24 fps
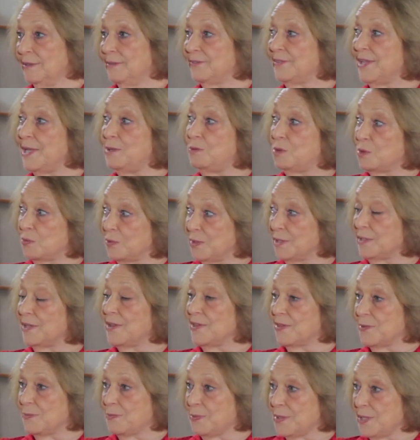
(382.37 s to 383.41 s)
They were really
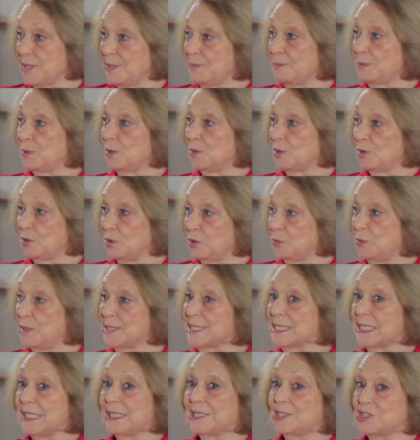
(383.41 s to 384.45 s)
the people who would
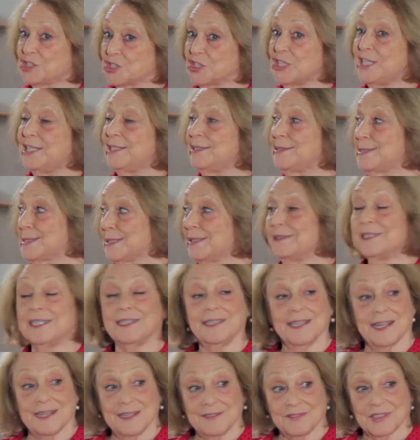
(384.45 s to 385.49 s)
take a chance on a
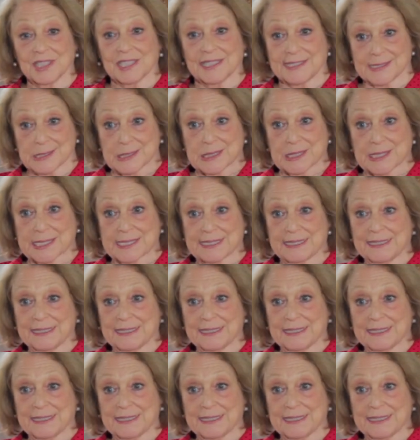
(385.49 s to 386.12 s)
novelist.